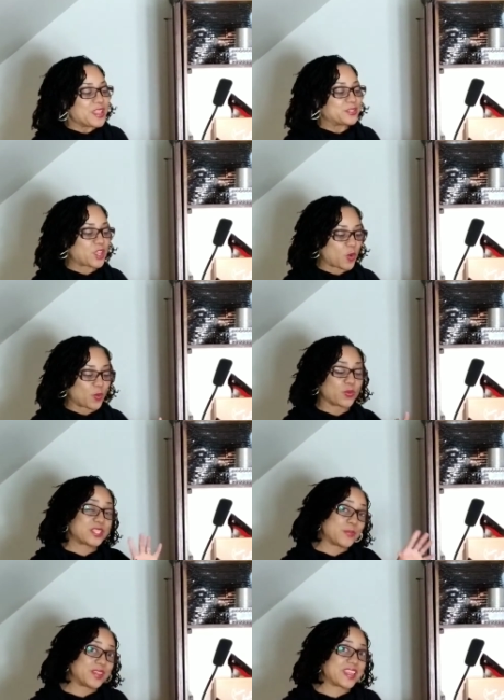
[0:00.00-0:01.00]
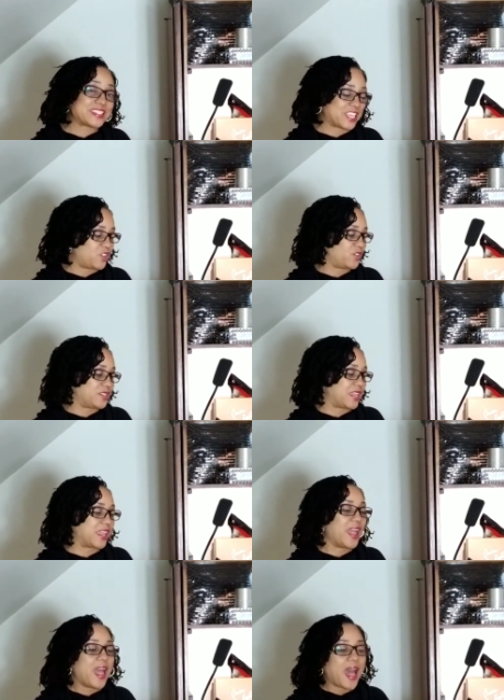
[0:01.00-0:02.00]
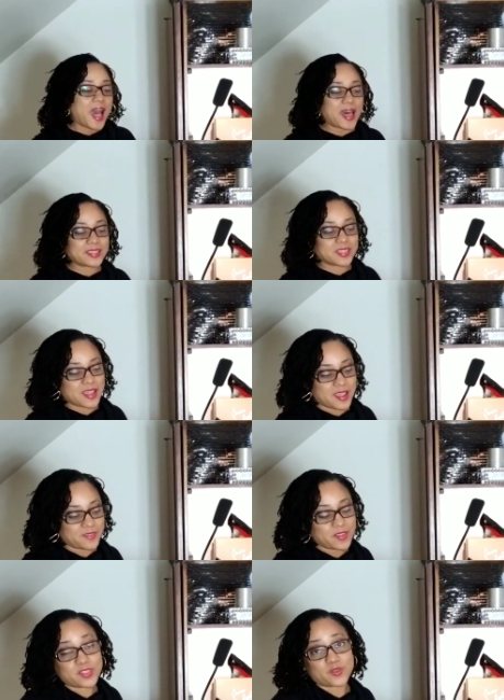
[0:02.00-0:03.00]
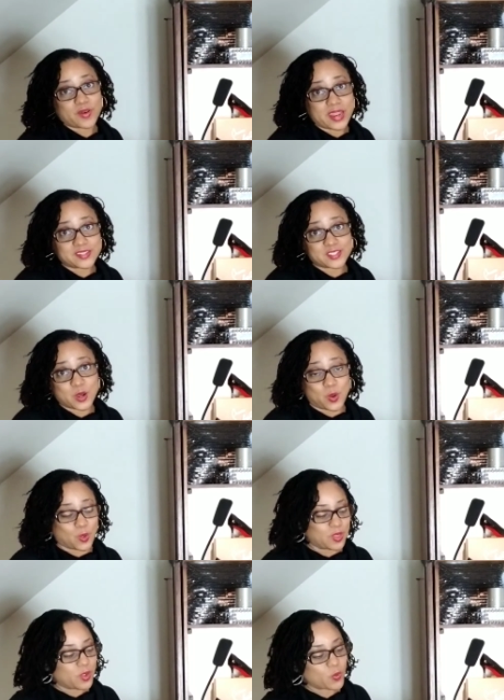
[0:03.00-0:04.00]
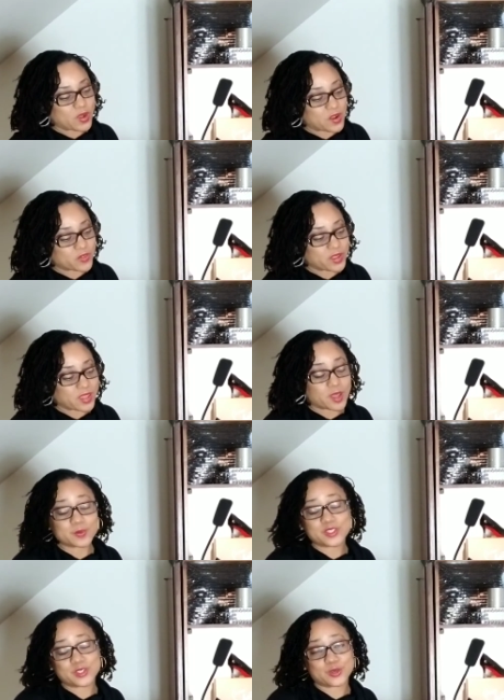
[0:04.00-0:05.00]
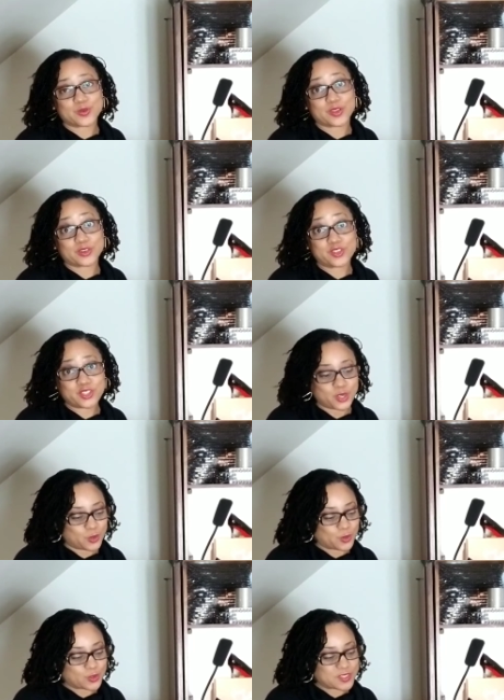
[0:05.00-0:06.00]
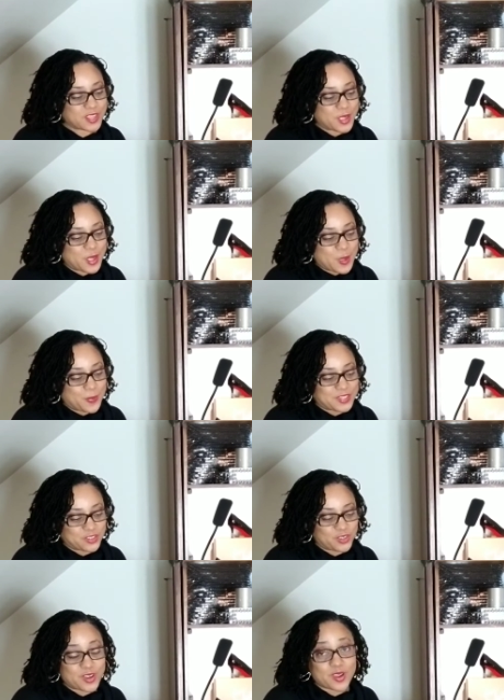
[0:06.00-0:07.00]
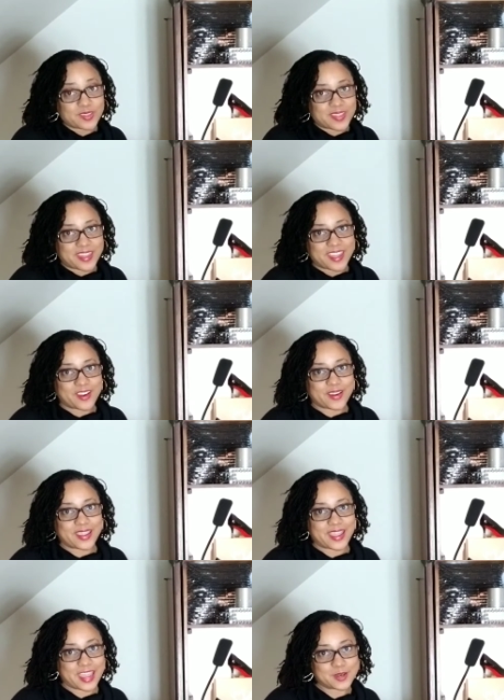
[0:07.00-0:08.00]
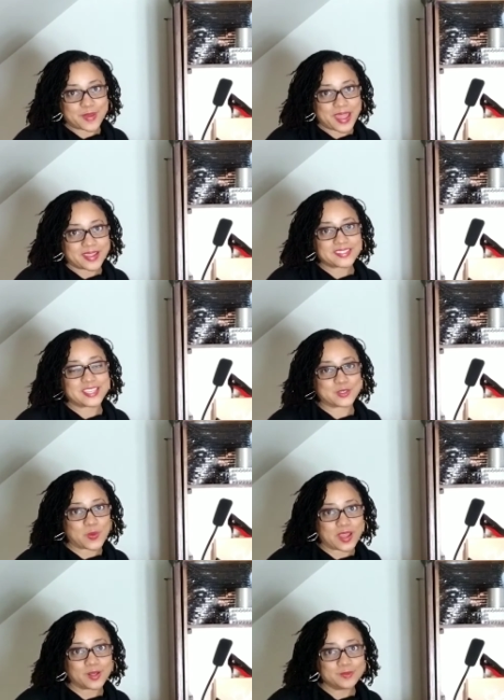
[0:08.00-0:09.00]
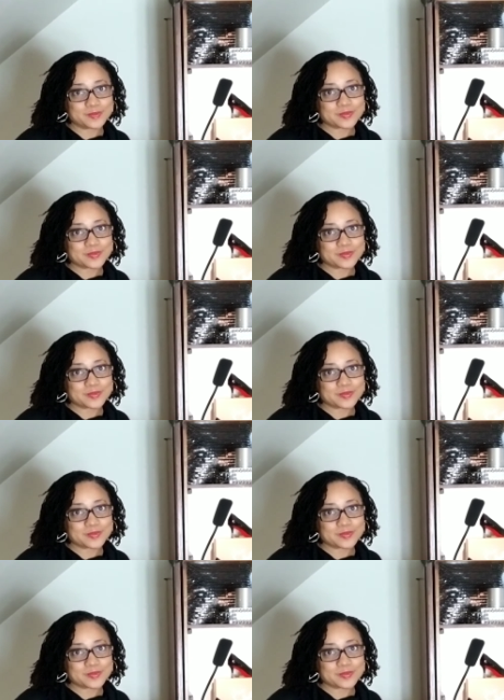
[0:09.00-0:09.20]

So something that's interesting. I love the red sole whenever it comes to their shoes. But did you know that they carry handbags as well?